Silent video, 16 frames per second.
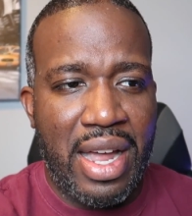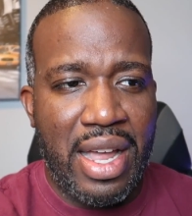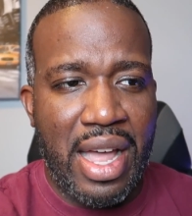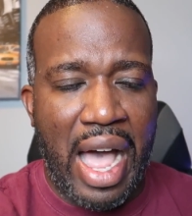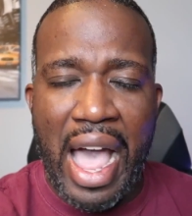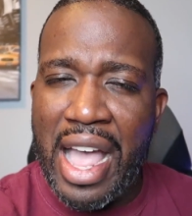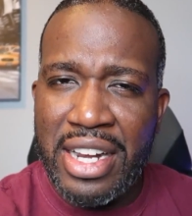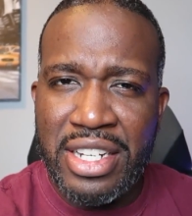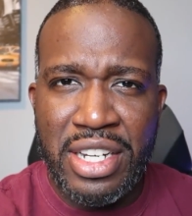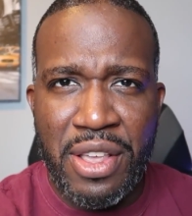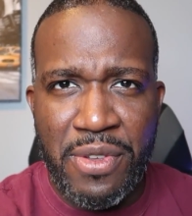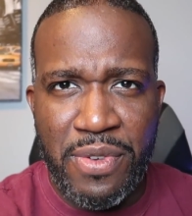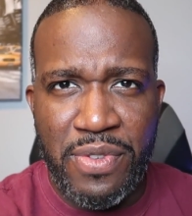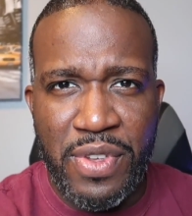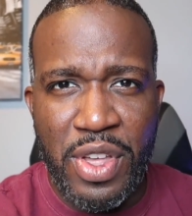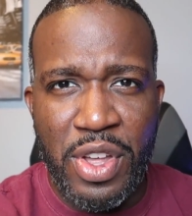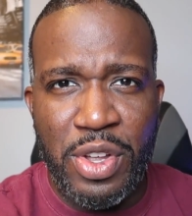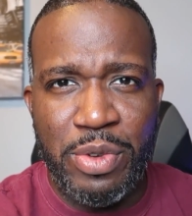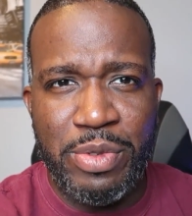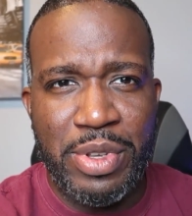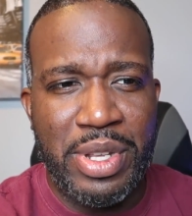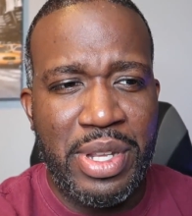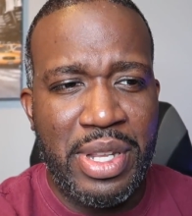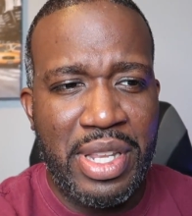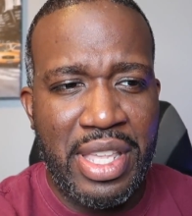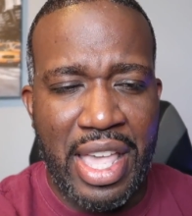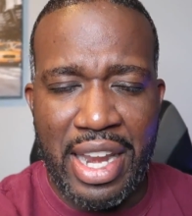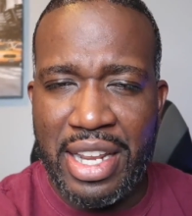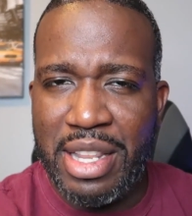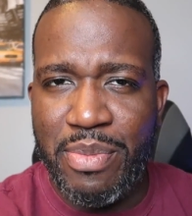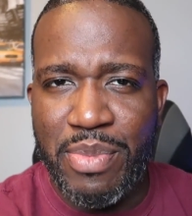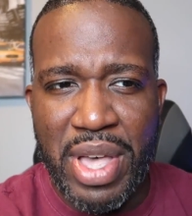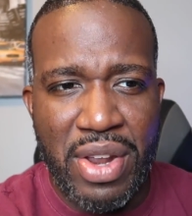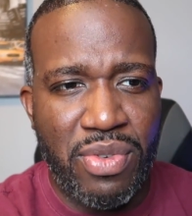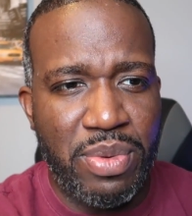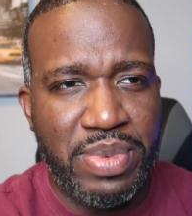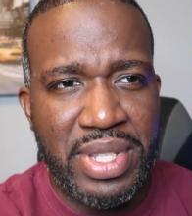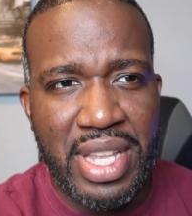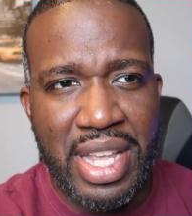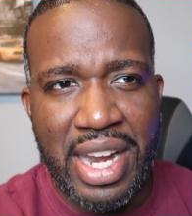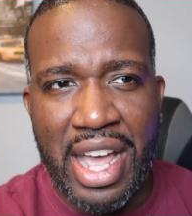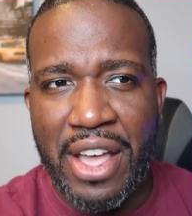I actually filmed getting the bedroom set.